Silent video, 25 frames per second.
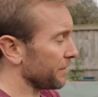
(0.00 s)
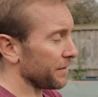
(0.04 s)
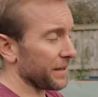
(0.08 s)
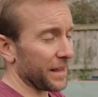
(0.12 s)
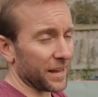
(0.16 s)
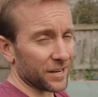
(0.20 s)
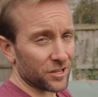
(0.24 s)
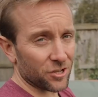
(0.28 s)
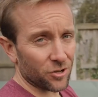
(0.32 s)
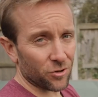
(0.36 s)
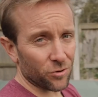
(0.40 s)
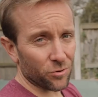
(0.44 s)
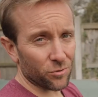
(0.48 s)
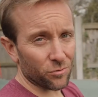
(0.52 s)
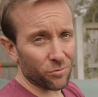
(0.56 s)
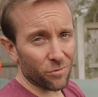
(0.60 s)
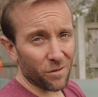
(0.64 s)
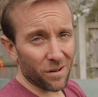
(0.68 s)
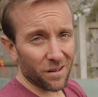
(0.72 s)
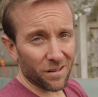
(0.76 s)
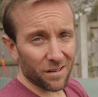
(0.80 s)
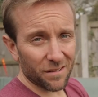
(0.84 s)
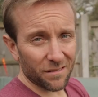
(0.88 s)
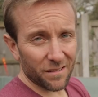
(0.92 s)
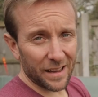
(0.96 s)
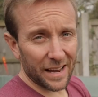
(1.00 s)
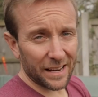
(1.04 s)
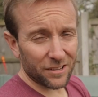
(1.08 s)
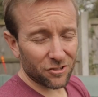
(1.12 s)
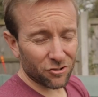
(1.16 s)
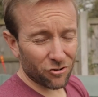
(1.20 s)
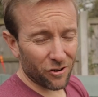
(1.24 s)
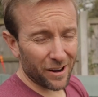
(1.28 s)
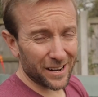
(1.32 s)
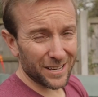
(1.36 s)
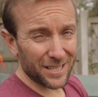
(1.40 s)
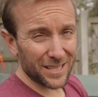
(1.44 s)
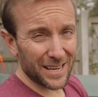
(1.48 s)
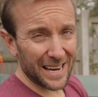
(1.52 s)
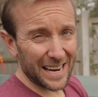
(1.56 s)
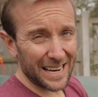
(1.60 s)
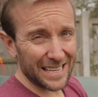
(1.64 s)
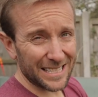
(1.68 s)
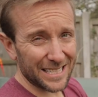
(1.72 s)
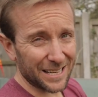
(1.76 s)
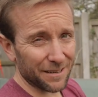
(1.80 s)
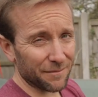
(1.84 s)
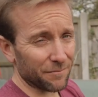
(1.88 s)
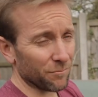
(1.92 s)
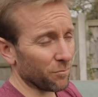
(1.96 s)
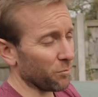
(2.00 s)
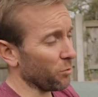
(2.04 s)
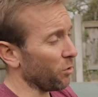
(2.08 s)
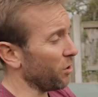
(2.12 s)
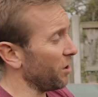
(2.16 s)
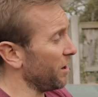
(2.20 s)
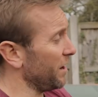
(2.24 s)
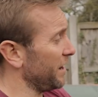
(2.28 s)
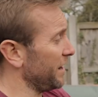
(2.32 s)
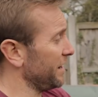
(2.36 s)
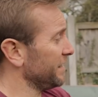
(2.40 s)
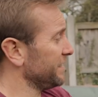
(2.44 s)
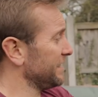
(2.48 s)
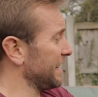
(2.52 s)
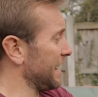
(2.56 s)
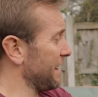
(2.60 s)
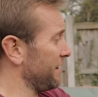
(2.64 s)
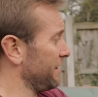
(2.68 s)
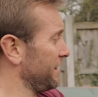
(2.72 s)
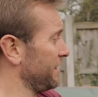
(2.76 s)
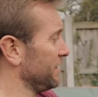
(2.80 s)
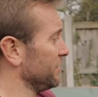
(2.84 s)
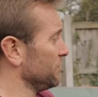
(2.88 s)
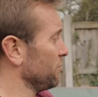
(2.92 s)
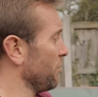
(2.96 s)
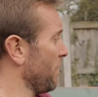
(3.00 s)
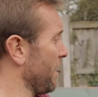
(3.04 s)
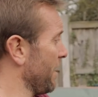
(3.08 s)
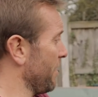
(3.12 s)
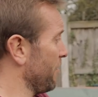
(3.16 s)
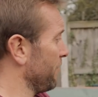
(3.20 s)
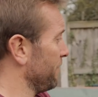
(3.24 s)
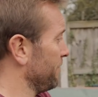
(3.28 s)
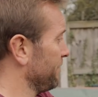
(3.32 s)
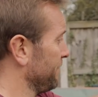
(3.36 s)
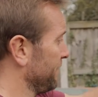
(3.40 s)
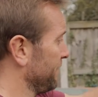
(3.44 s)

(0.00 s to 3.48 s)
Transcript: the actual trace heating wire down it as well.